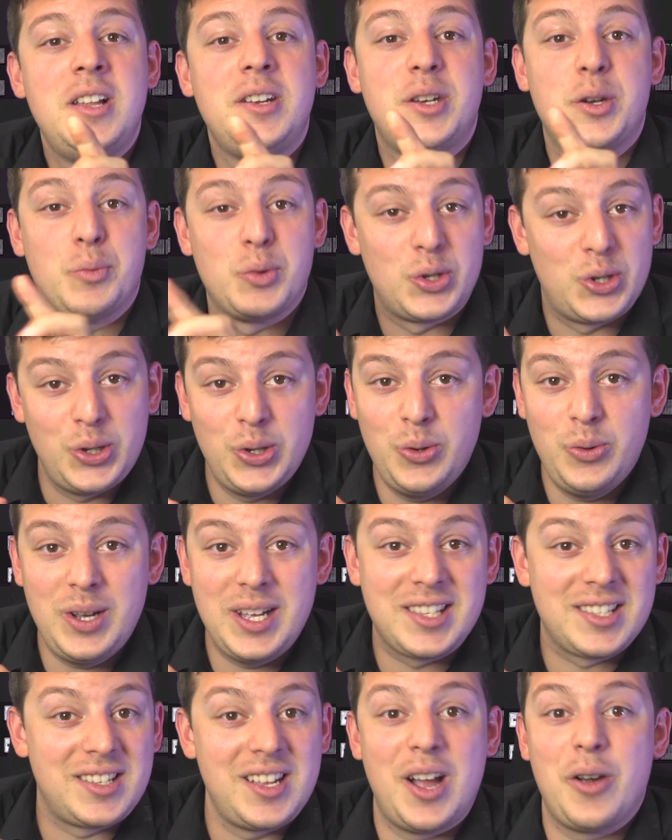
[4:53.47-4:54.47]
Number two,
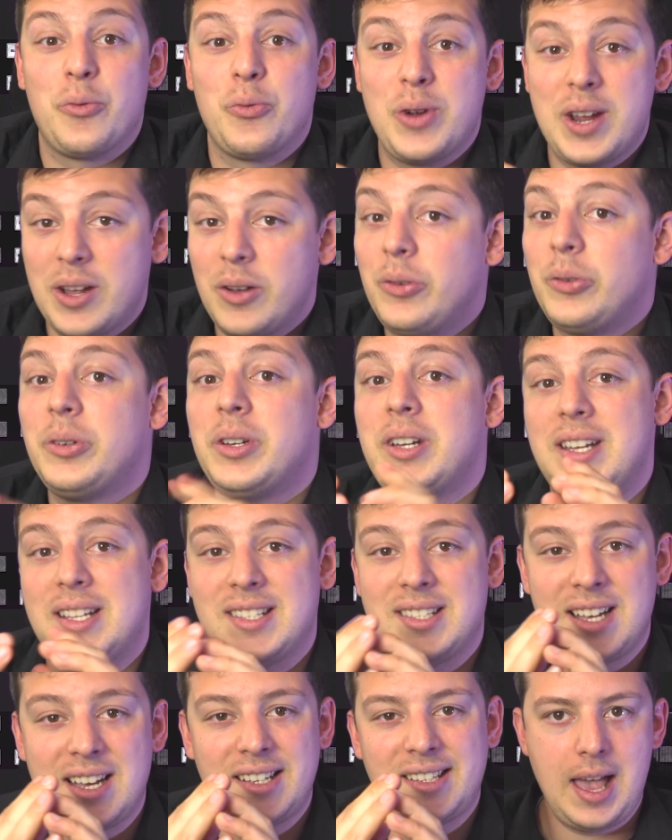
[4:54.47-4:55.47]
it's not wrinkled,
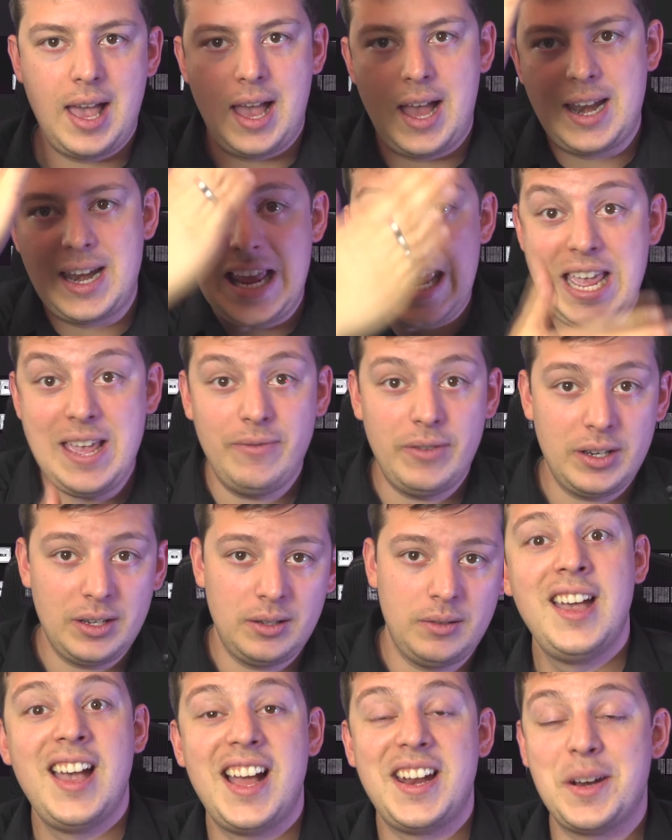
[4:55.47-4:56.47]
it's nice and
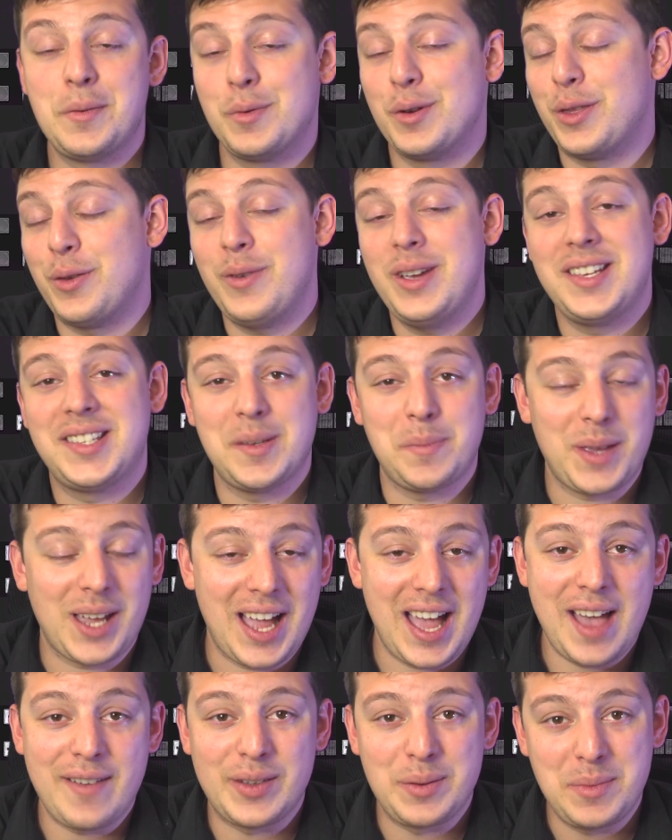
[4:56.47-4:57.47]
even. And number three, something
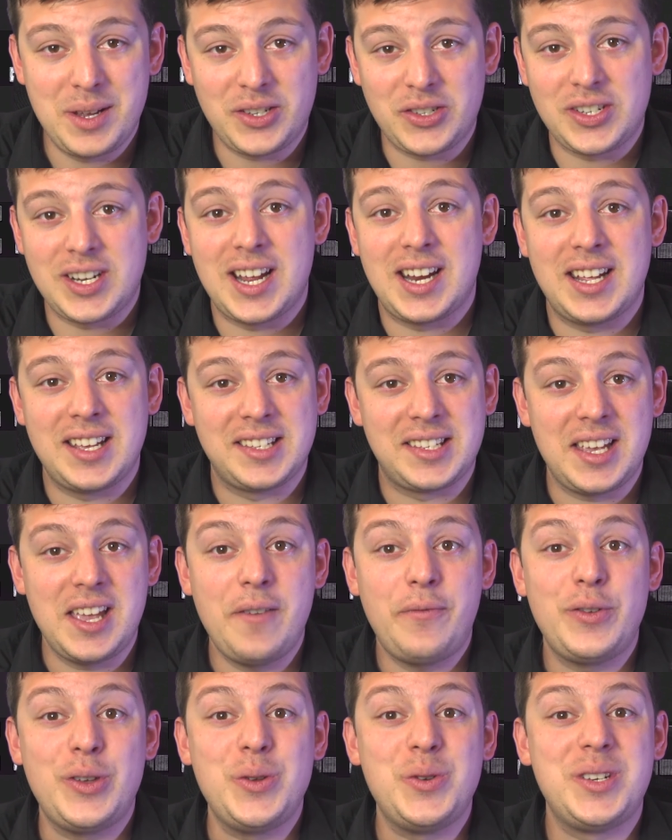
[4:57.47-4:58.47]
I haven't mentioned yet, is
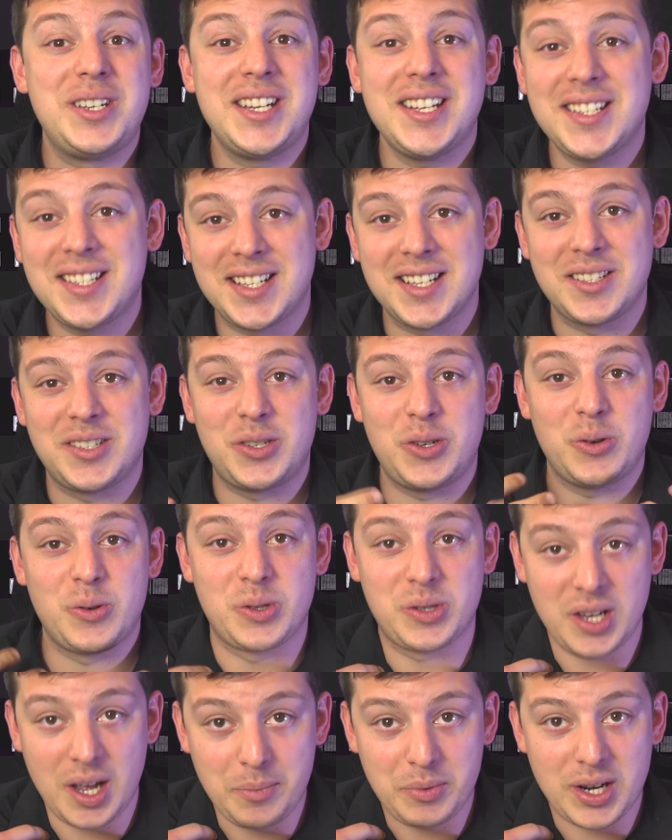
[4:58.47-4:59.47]
if you distance your
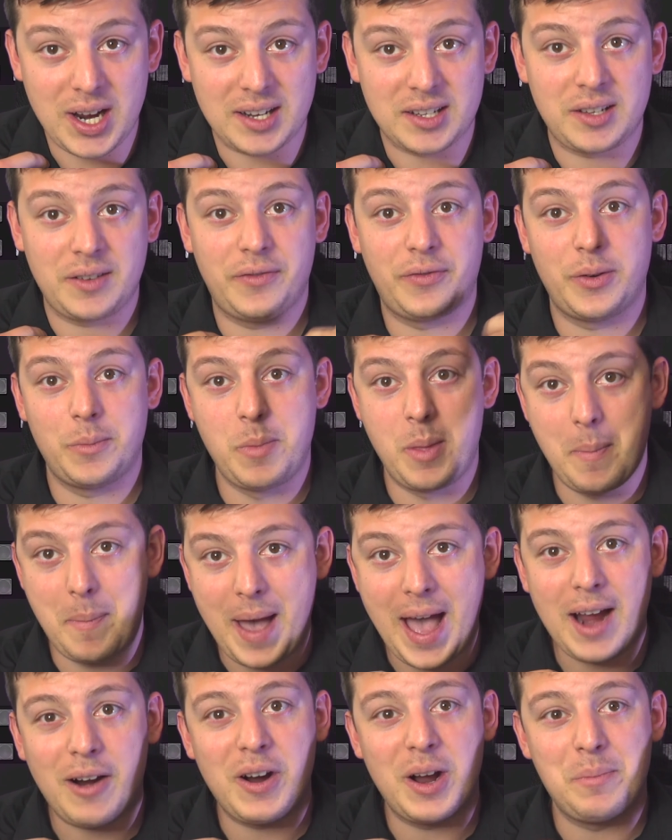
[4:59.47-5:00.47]
subject from the
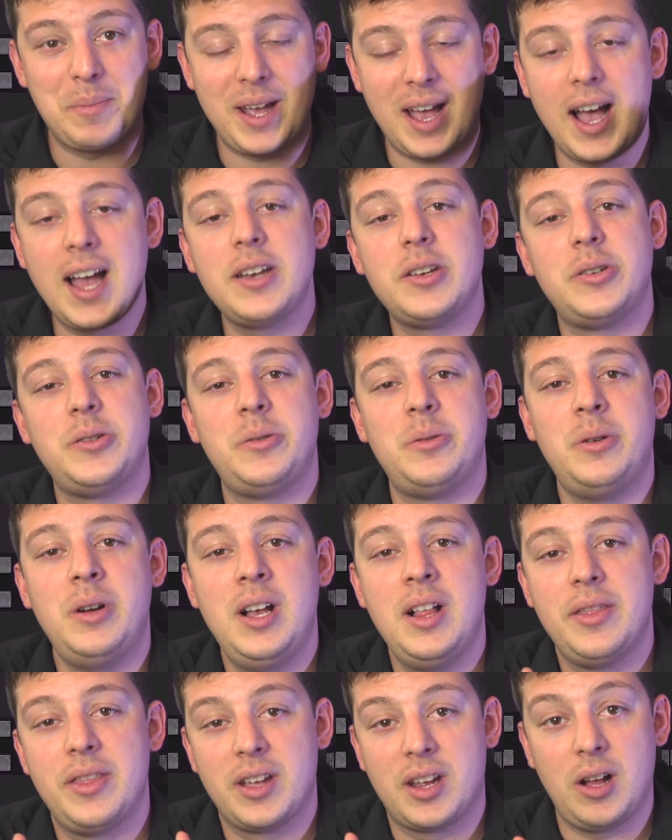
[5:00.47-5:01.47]
background behind you,
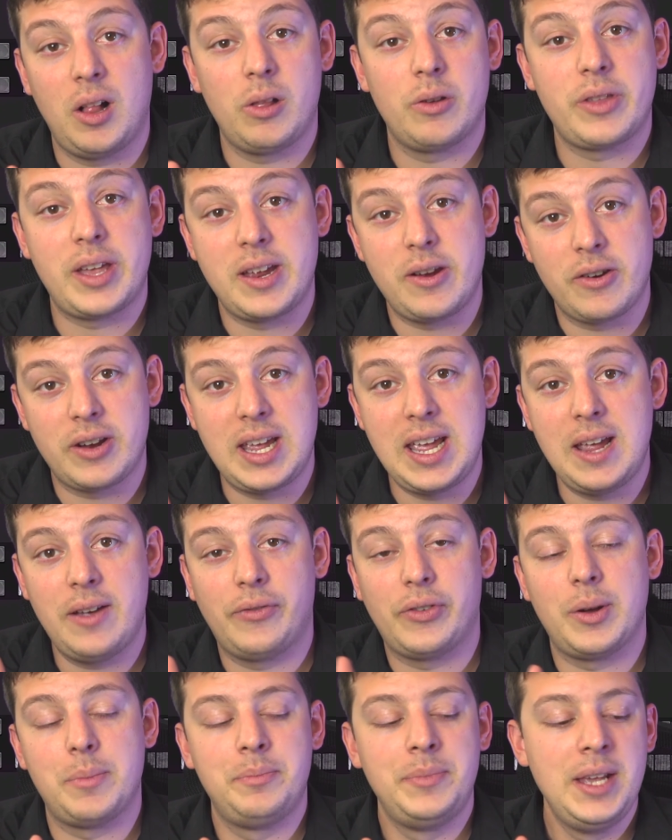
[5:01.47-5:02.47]
the color that you're keying
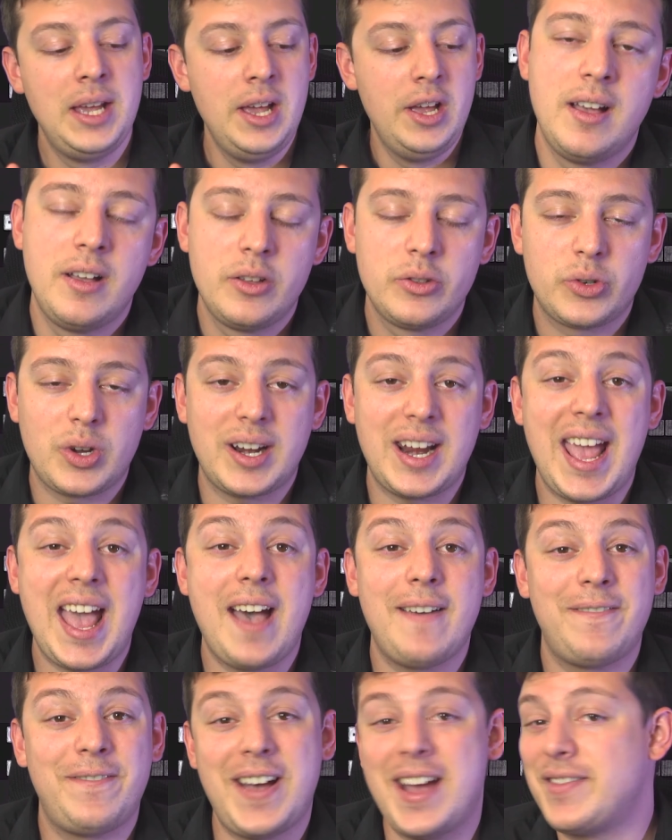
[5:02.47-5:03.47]
from, try to
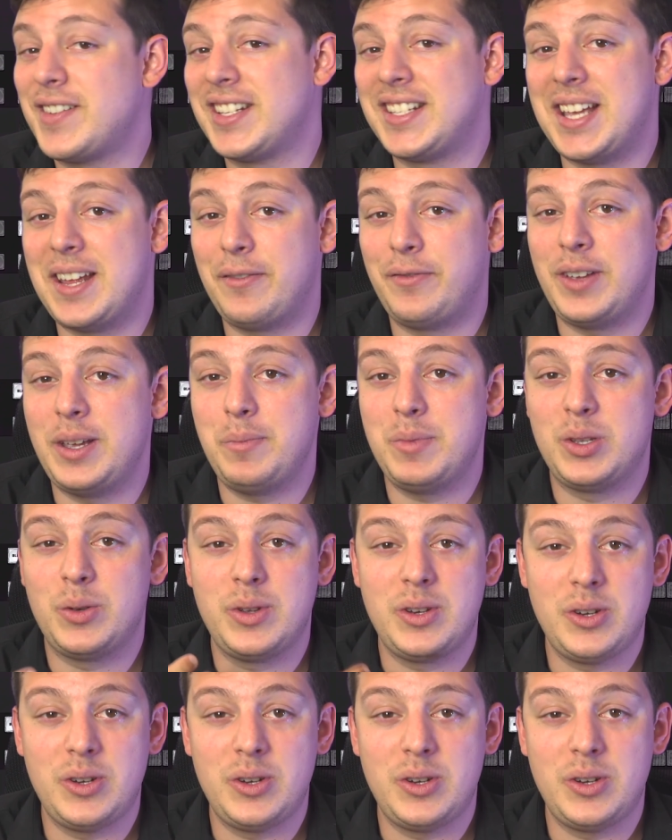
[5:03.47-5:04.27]
have 5 to 10 feet between